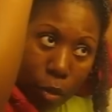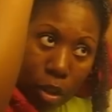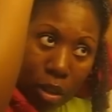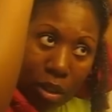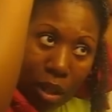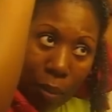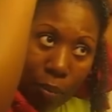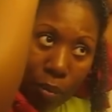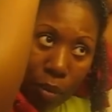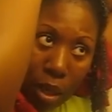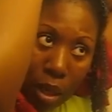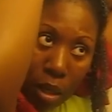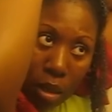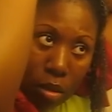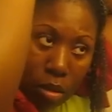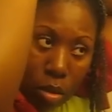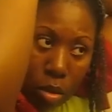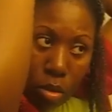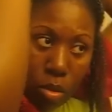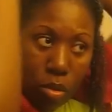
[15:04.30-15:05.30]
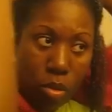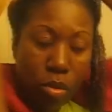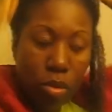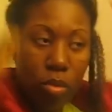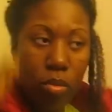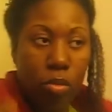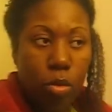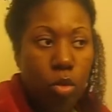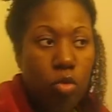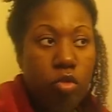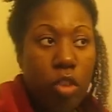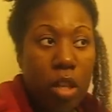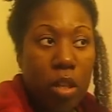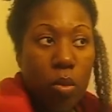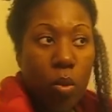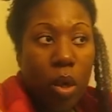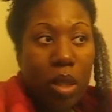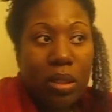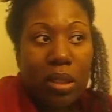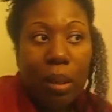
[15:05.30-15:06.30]
for something to, you
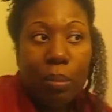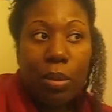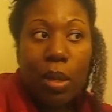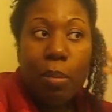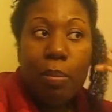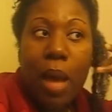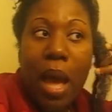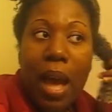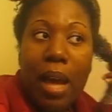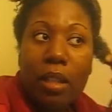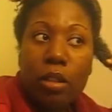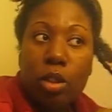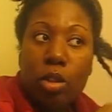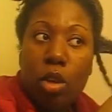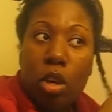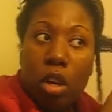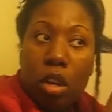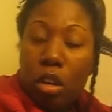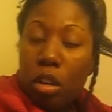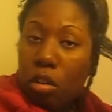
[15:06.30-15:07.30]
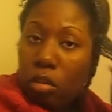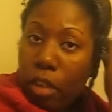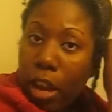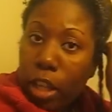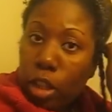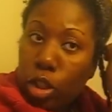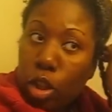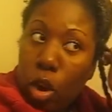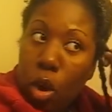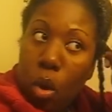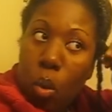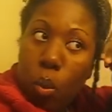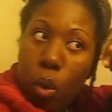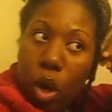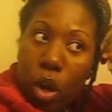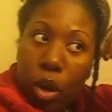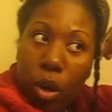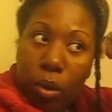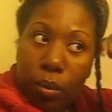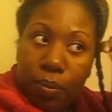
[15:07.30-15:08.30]
really want something bad, so you're going to create your own
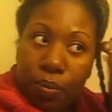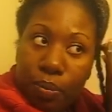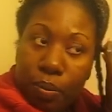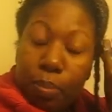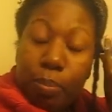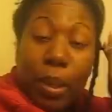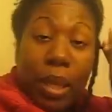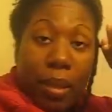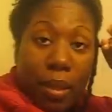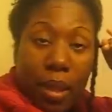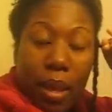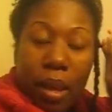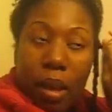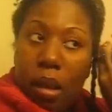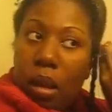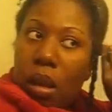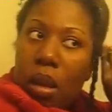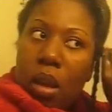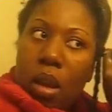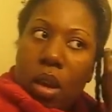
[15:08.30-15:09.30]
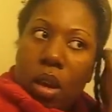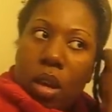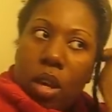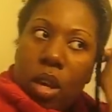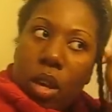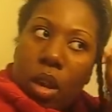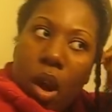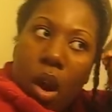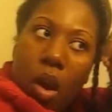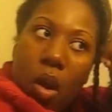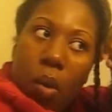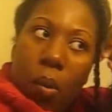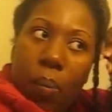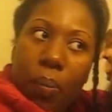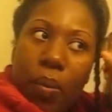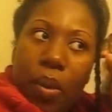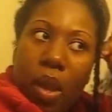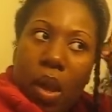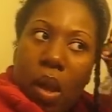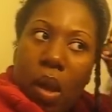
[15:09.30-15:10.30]
world. Been there, you
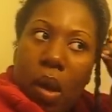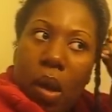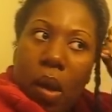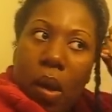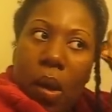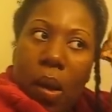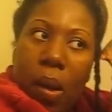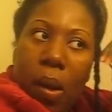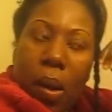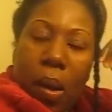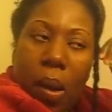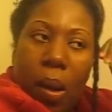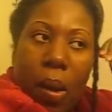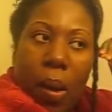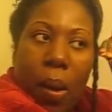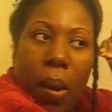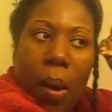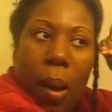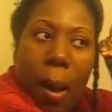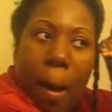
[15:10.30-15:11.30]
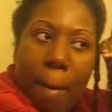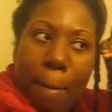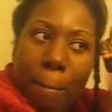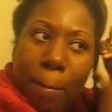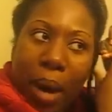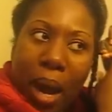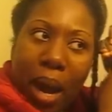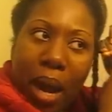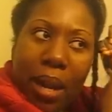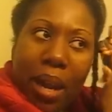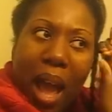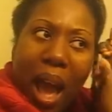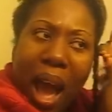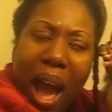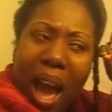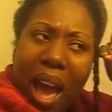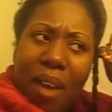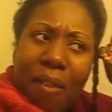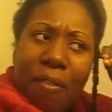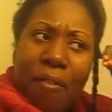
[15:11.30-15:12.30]
know. But
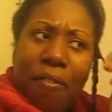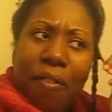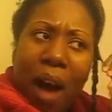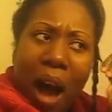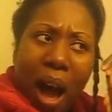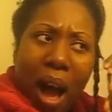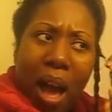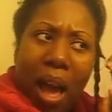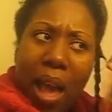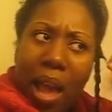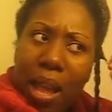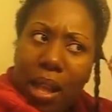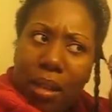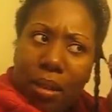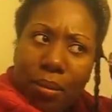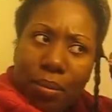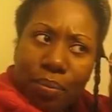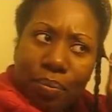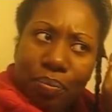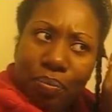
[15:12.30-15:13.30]
I find